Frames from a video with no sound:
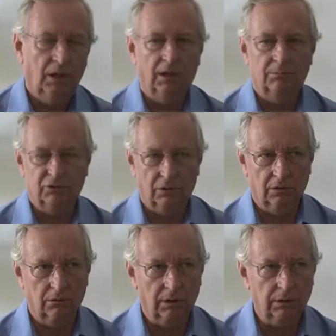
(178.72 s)

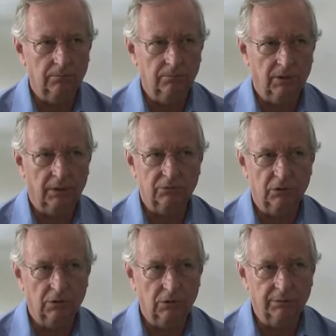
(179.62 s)
Absolutely,
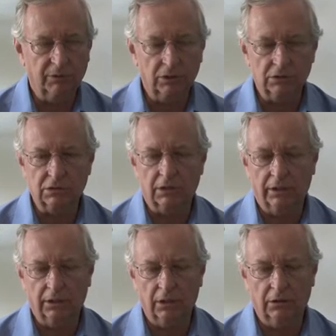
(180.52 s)
absolutely, because
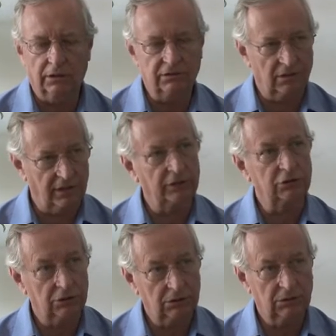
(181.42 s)
it's an
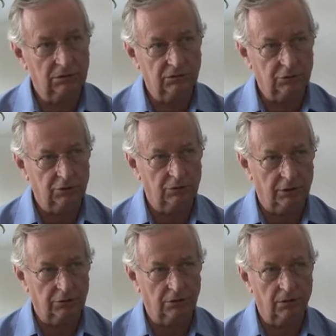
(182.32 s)
energy
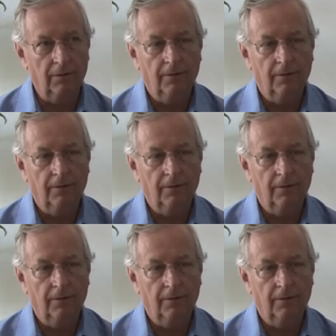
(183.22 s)
situation.